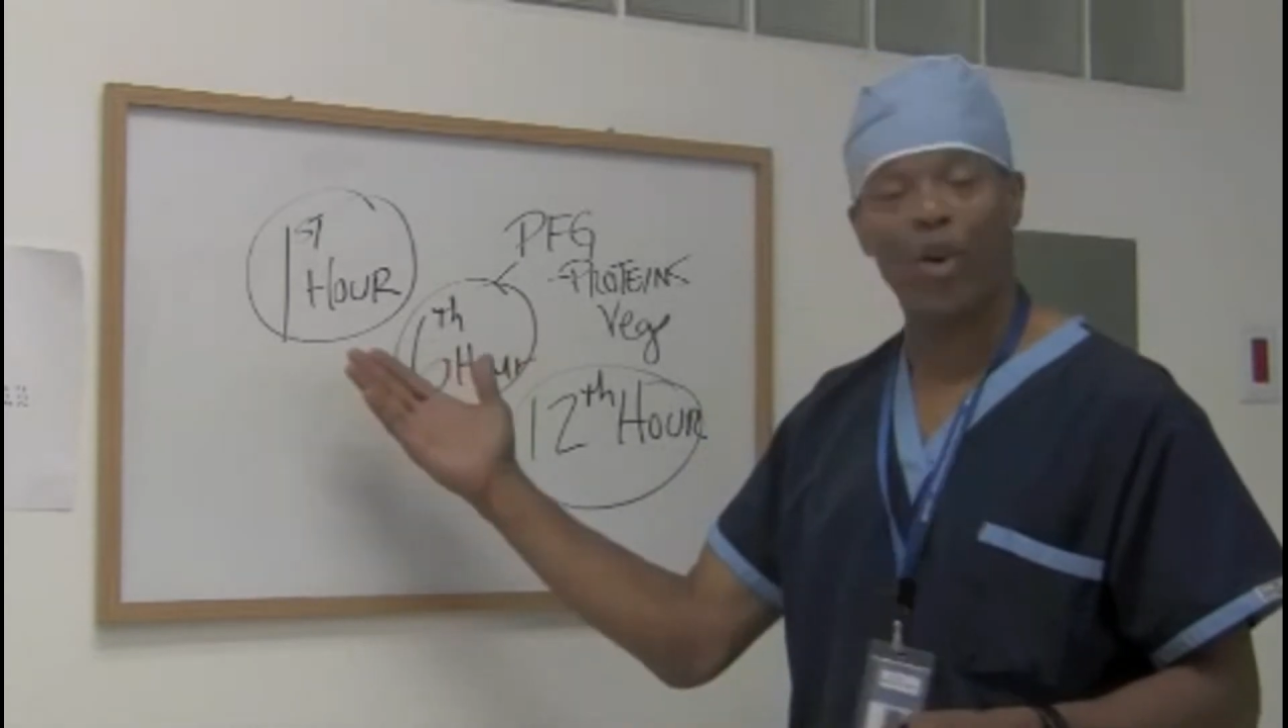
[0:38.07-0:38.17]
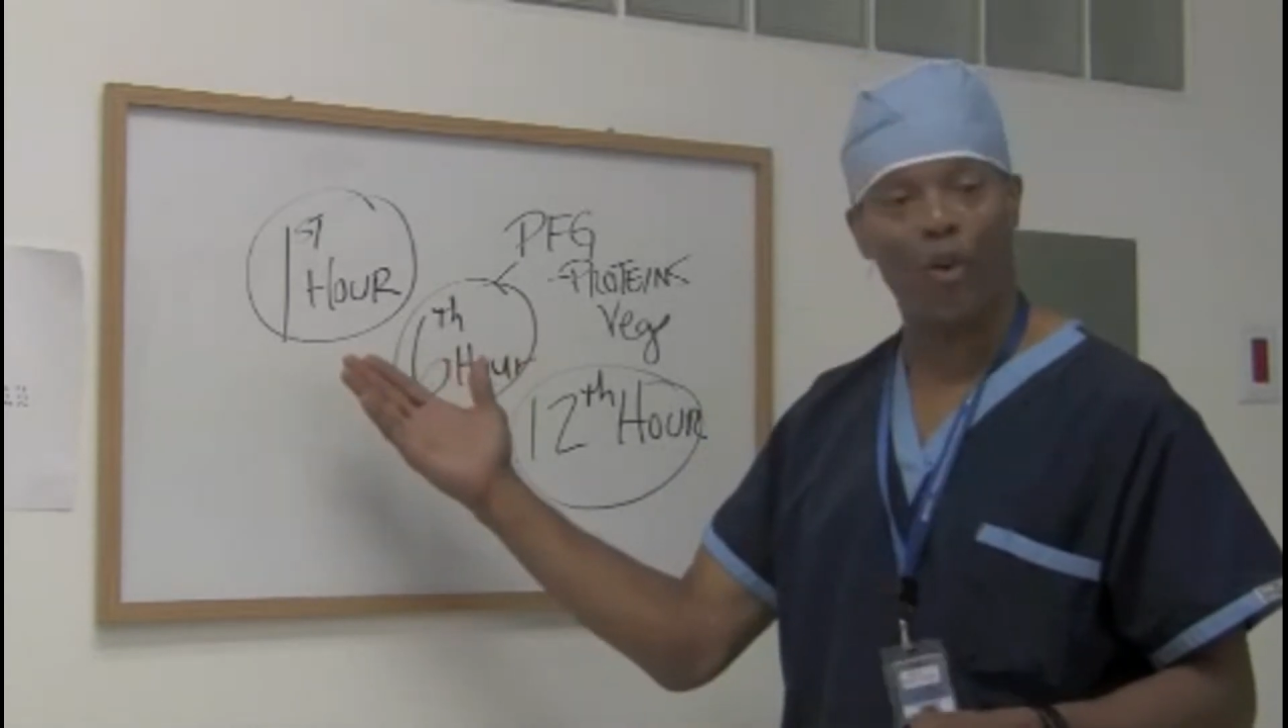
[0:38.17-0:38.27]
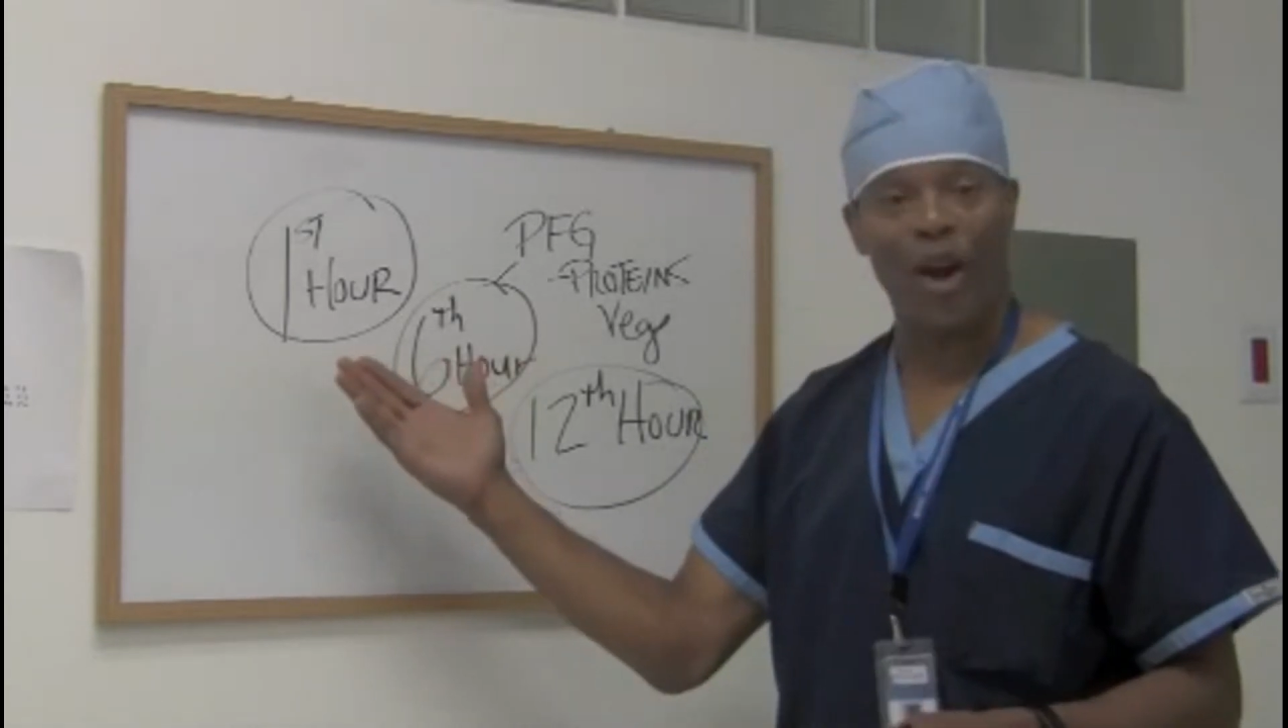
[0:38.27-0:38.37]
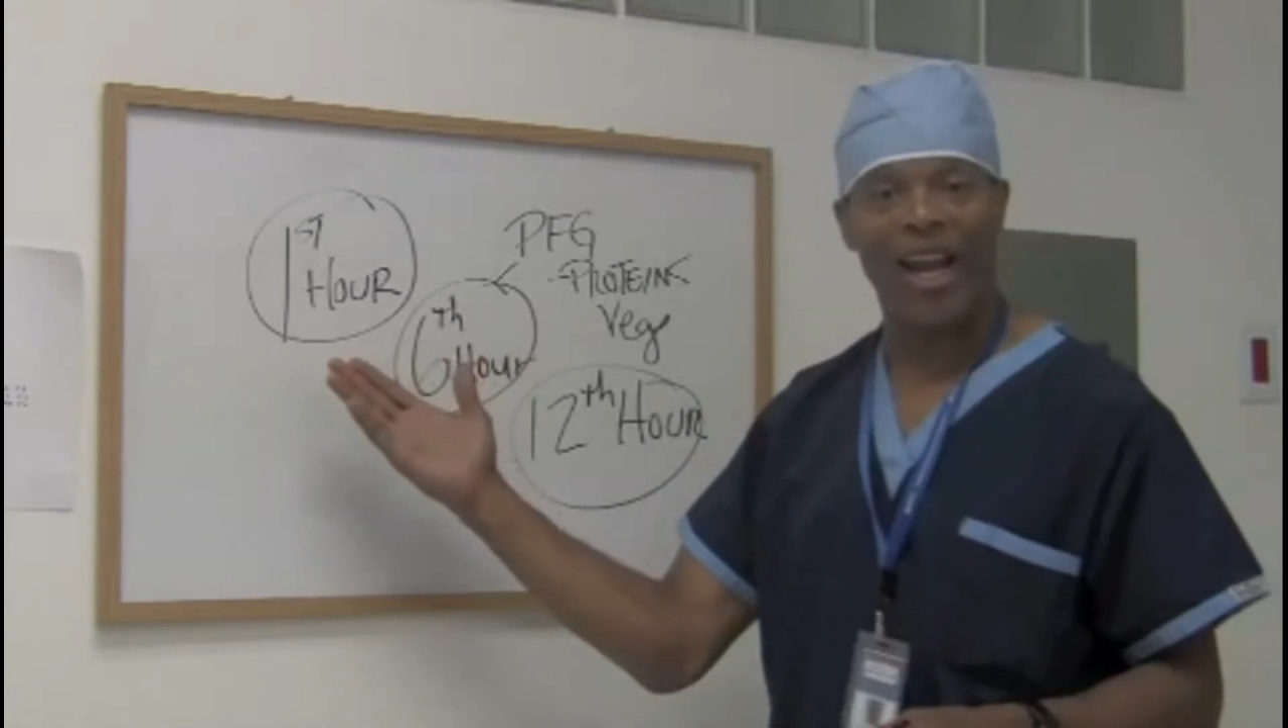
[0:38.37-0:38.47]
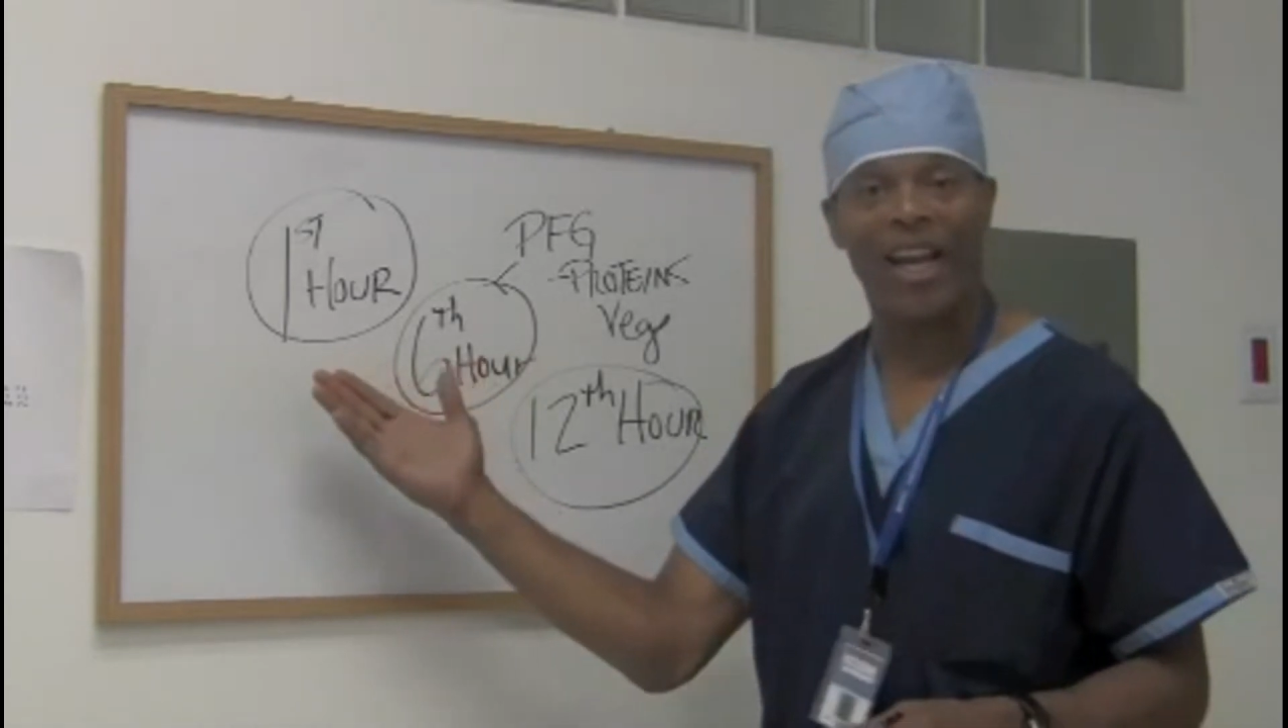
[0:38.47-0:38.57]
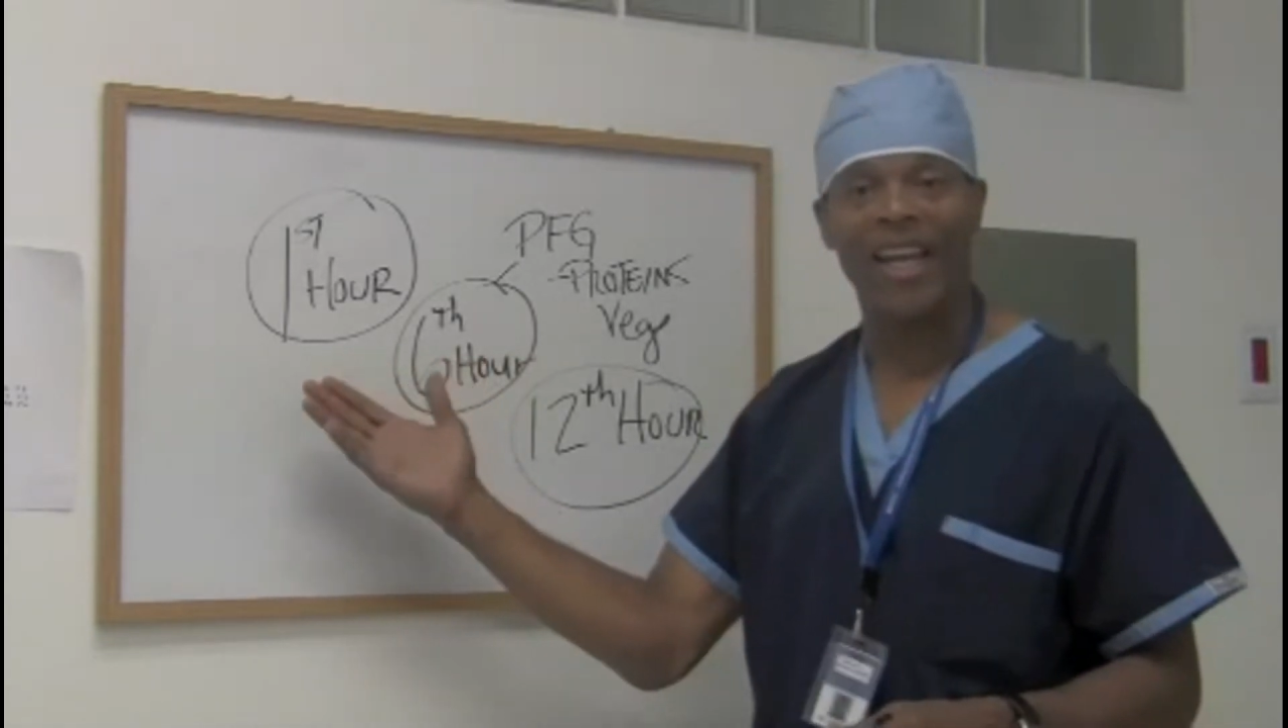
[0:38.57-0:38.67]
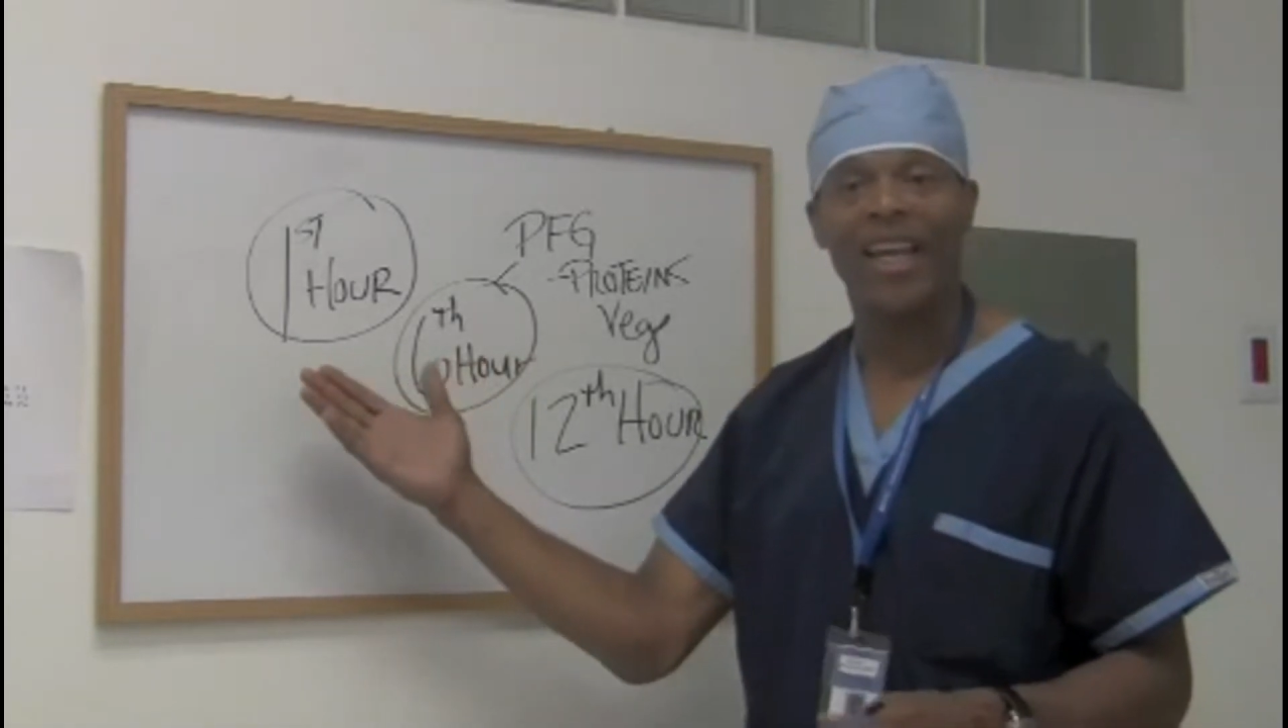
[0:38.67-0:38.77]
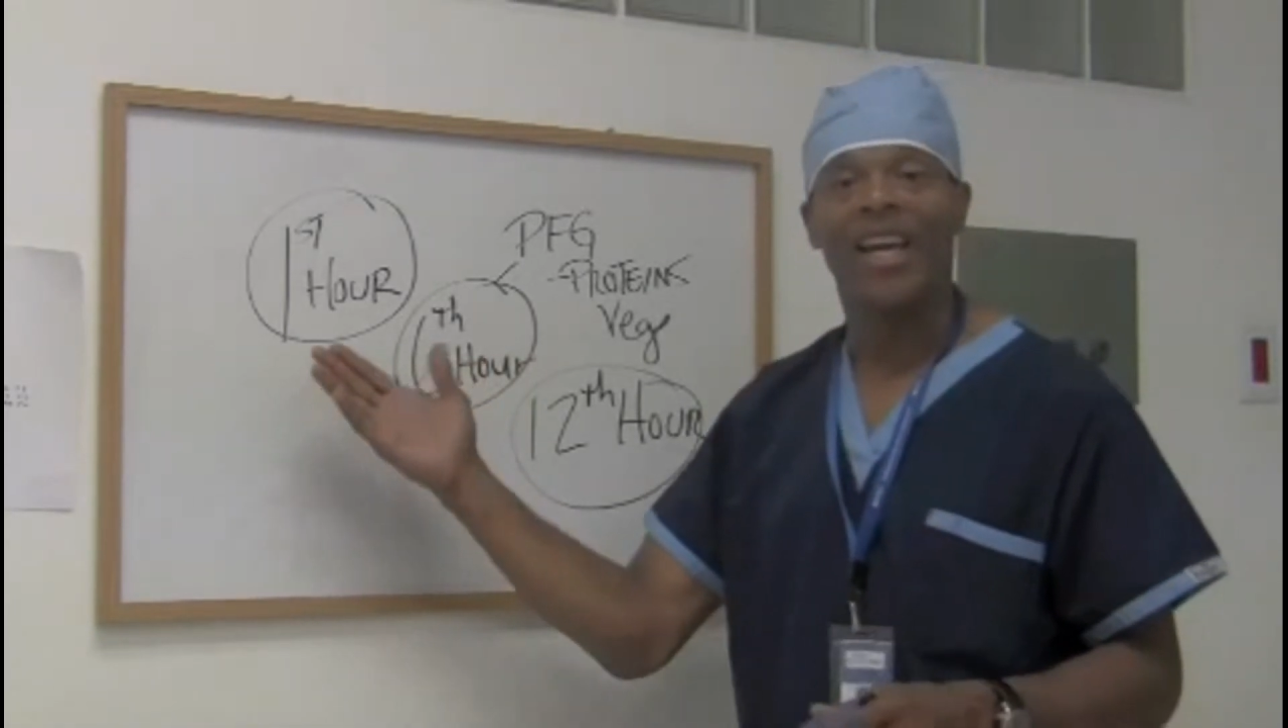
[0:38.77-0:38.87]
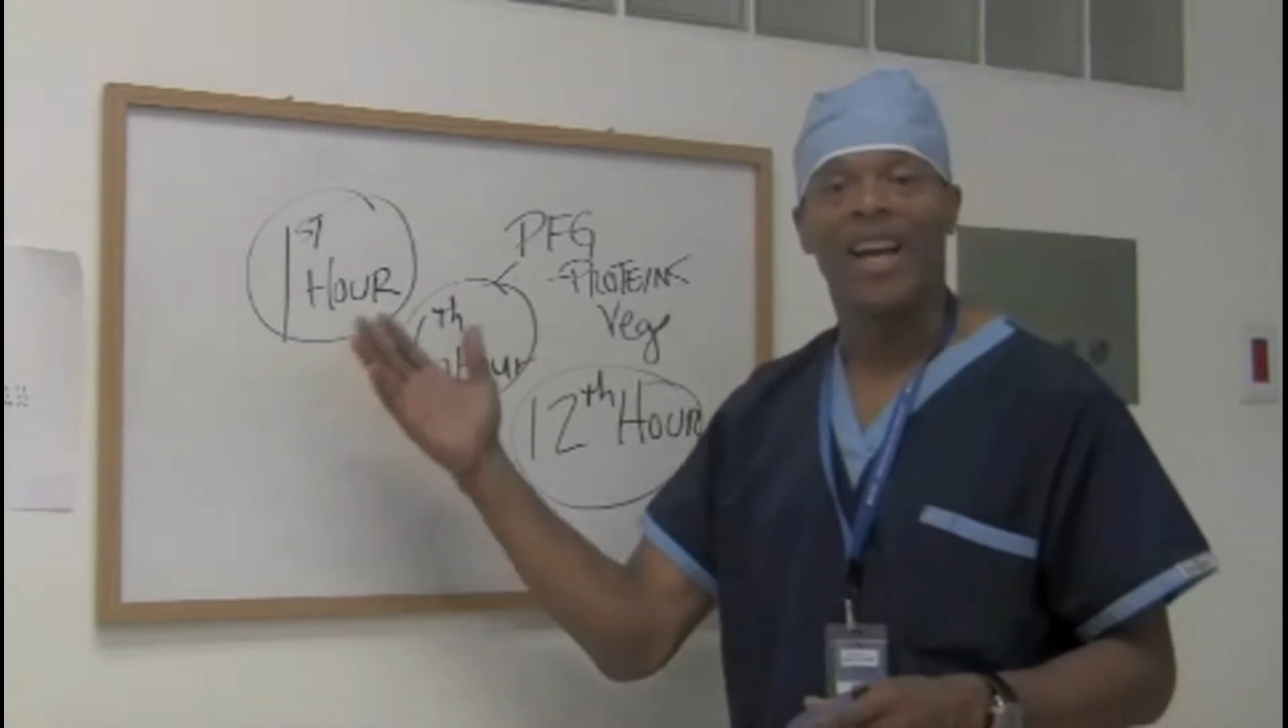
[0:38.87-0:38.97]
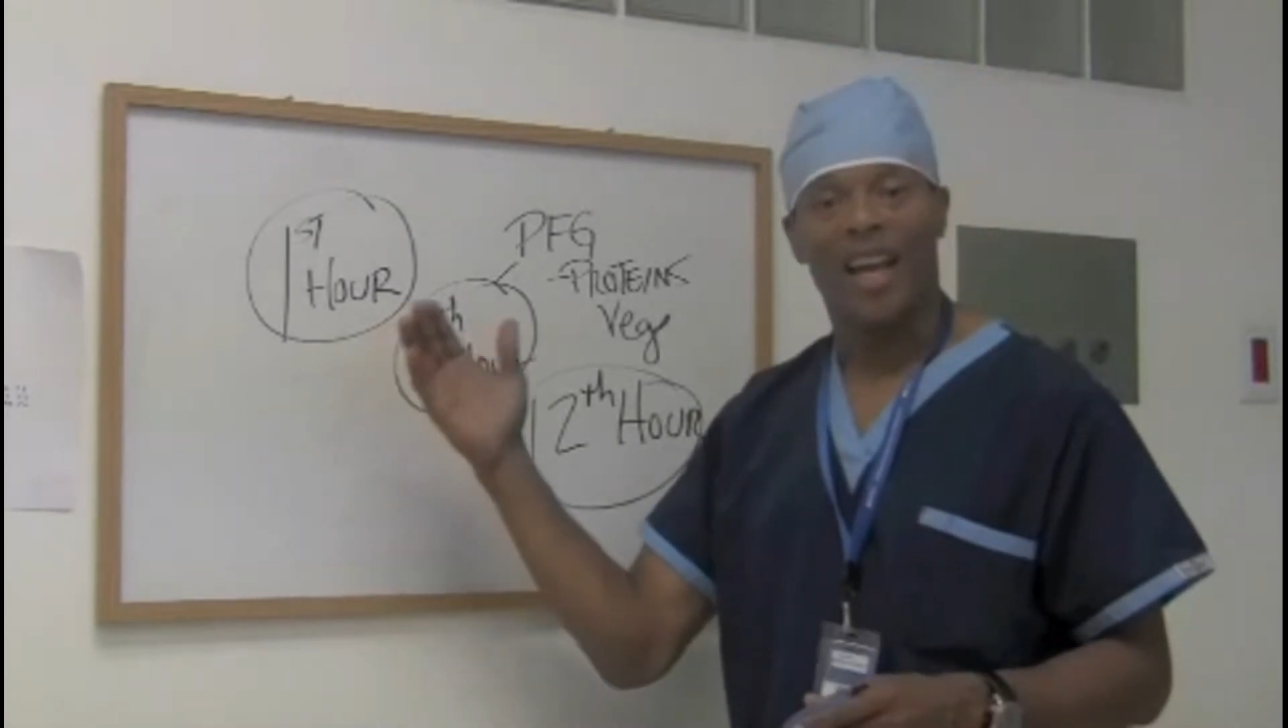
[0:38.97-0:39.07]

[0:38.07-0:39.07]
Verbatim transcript: correctly,